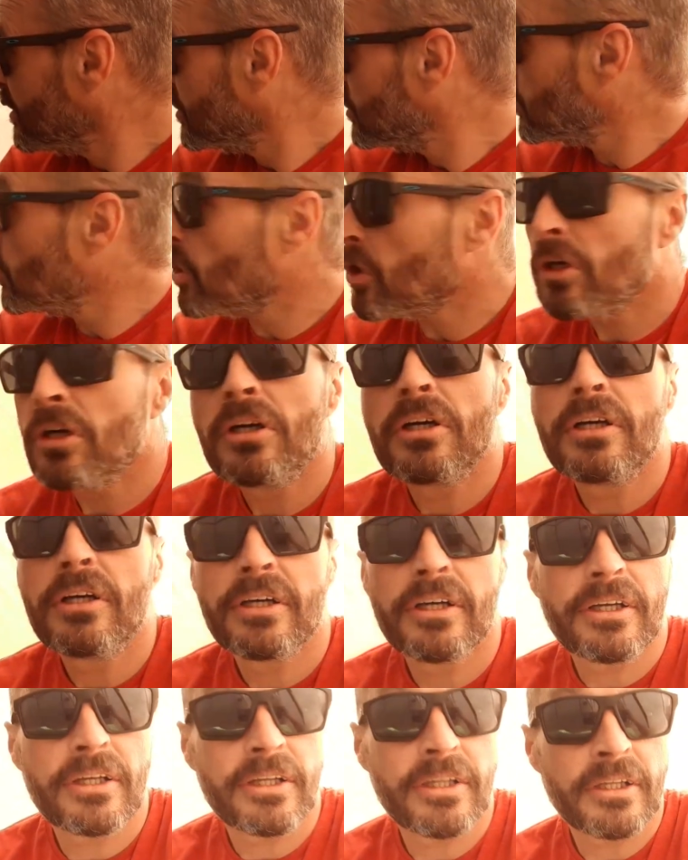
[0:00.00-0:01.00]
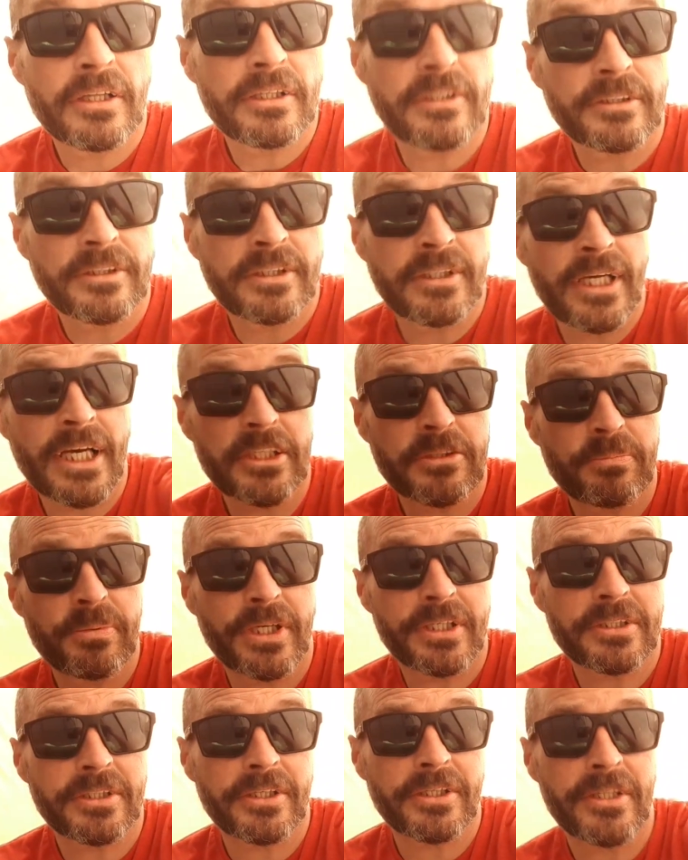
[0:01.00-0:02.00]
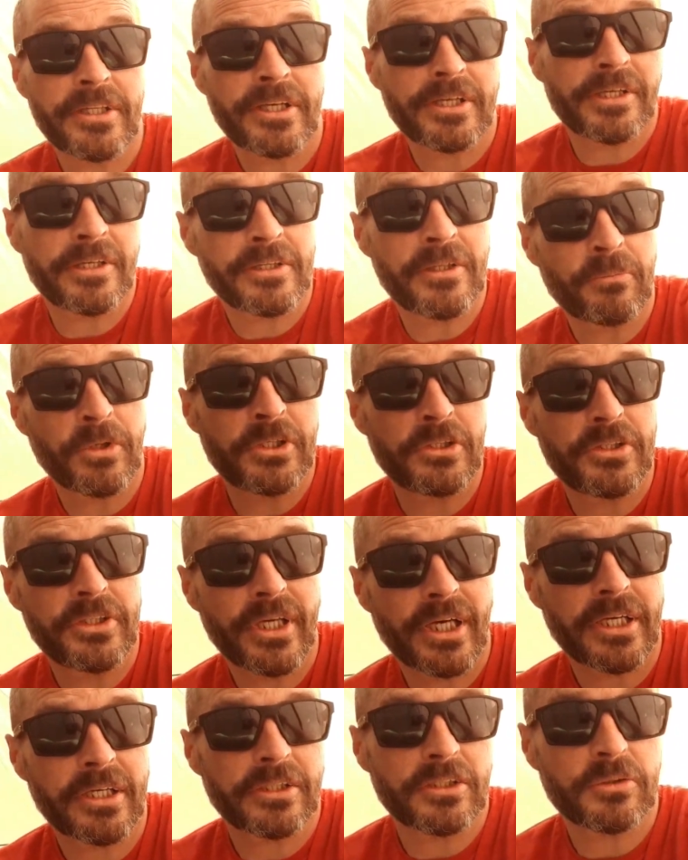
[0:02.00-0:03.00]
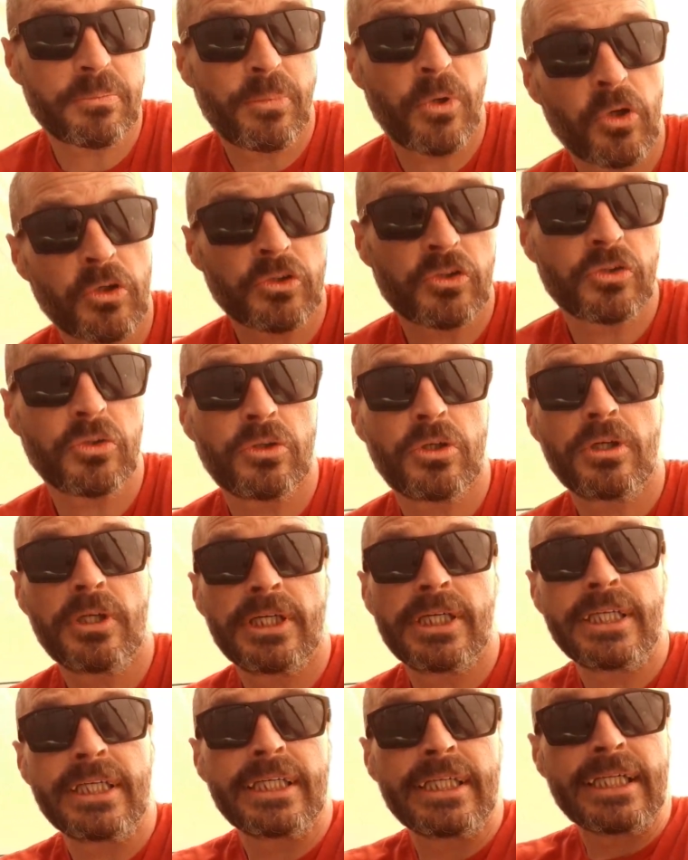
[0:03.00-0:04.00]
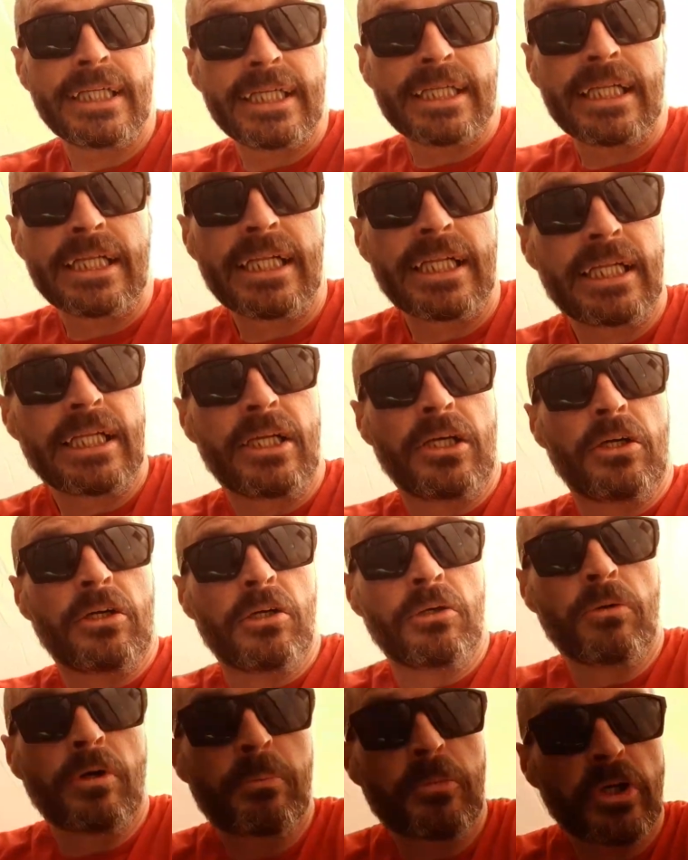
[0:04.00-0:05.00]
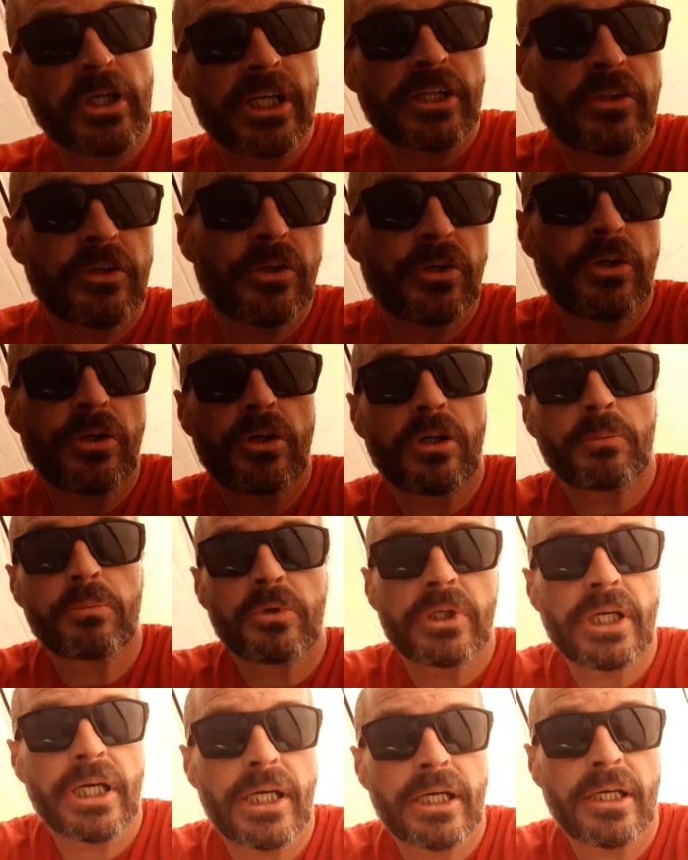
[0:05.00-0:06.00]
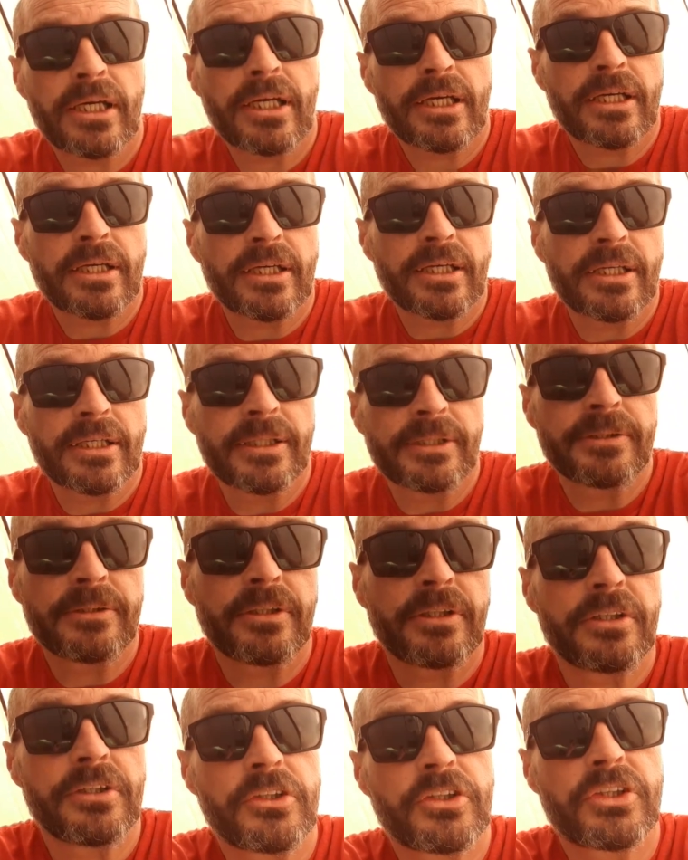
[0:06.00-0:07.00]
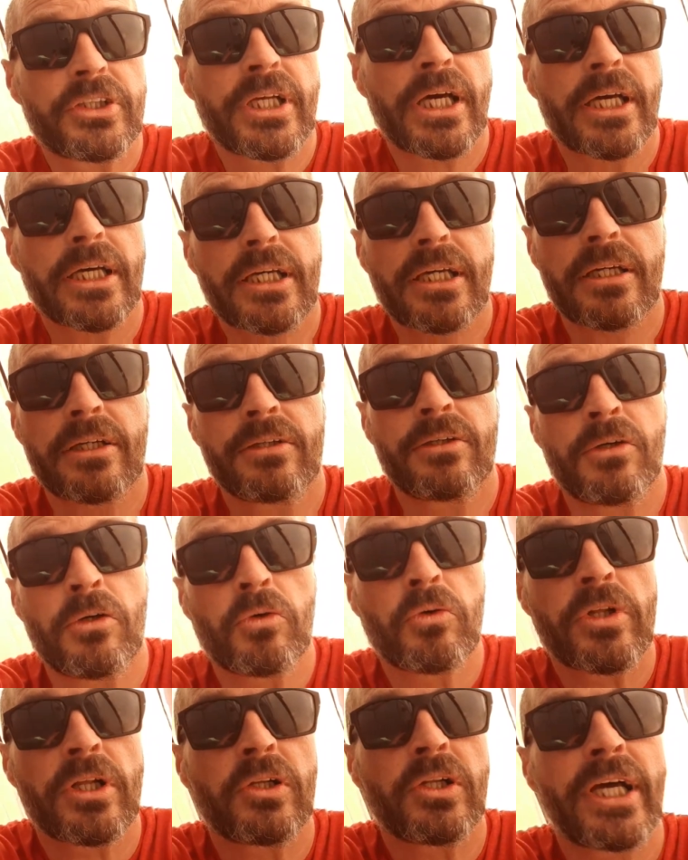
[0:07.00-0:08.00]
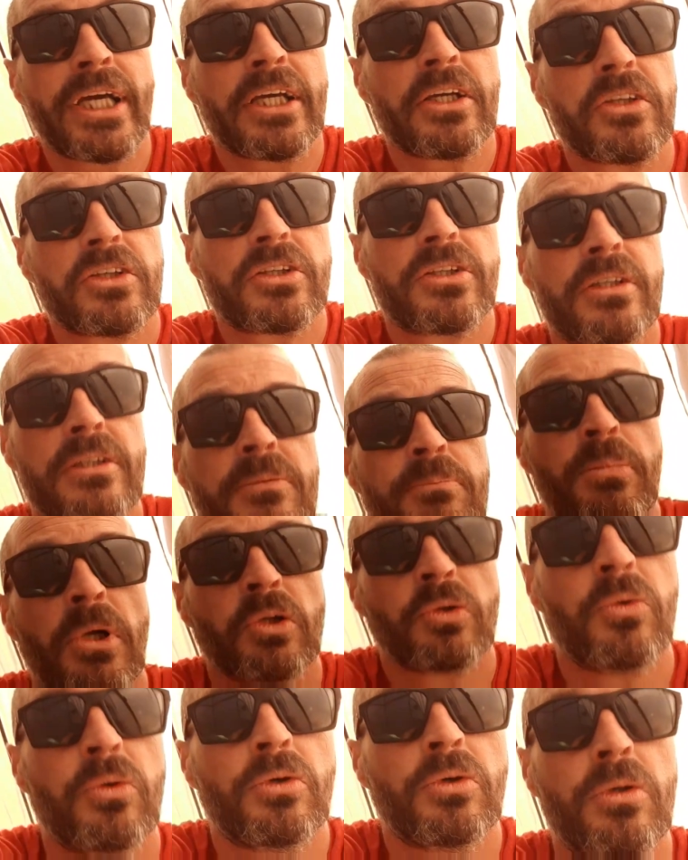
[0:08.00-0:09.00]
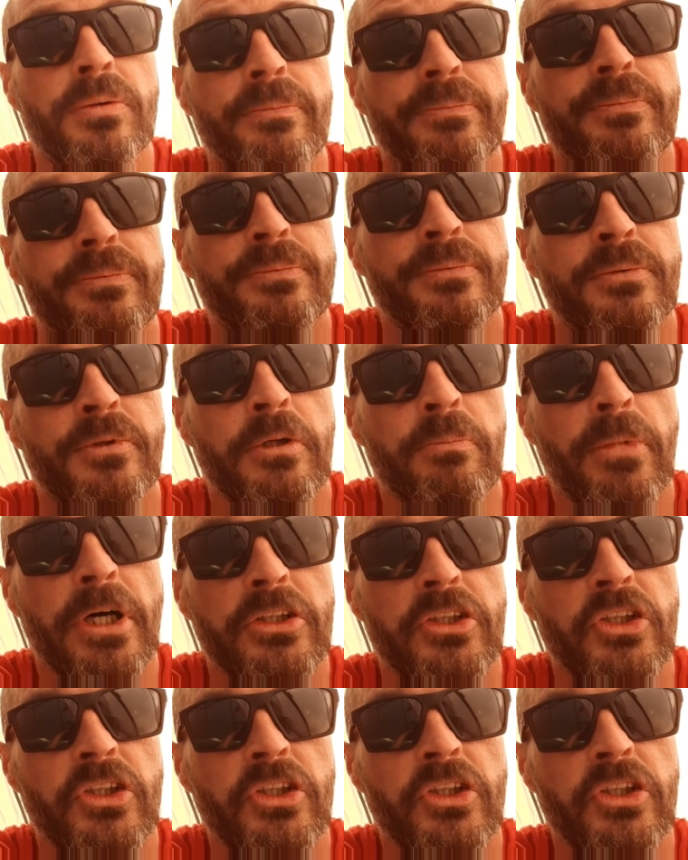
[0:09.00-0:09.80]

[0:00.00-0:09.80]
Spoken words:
So that's basically the Onetigris poncho. What I'm going to do, I'm going to stick all the links below on my